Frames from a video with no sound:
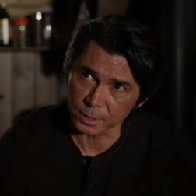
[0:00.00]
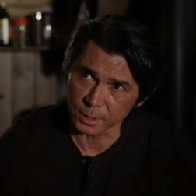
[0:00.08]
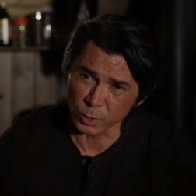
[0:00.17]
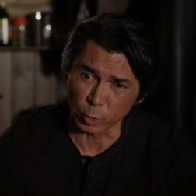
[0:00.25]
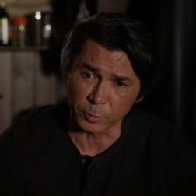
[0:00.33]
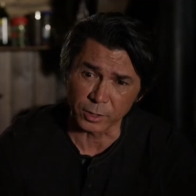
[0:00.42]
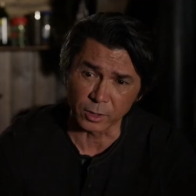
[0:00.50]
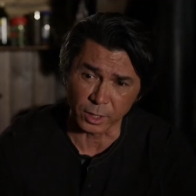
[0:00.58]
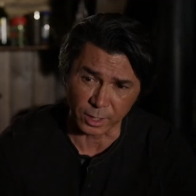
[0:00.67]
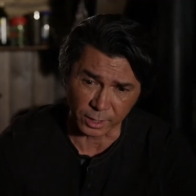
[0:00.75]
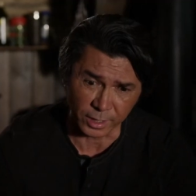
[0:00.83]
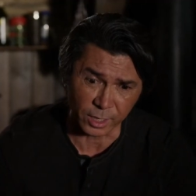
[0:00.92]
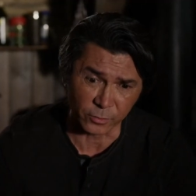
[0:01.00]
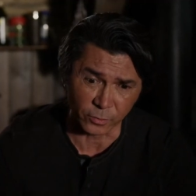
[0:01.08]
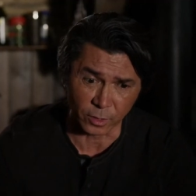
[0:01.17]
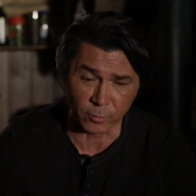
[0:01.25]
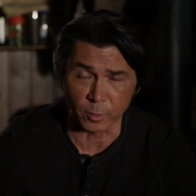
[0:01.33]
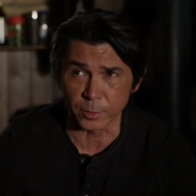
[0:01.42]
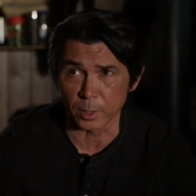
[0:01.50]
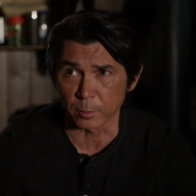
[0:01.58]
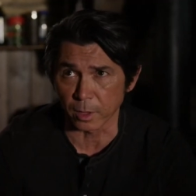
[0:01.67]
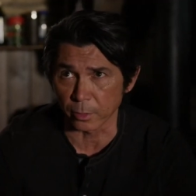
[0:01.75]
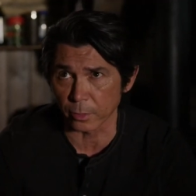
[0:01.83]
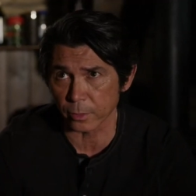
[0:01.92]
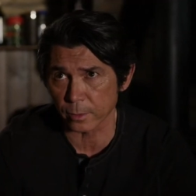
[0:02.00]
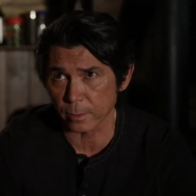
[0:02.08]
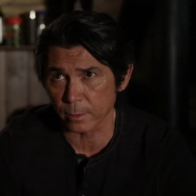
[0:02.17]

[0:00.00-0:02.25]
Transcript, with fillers: You will be lucky to get in front of them in a month.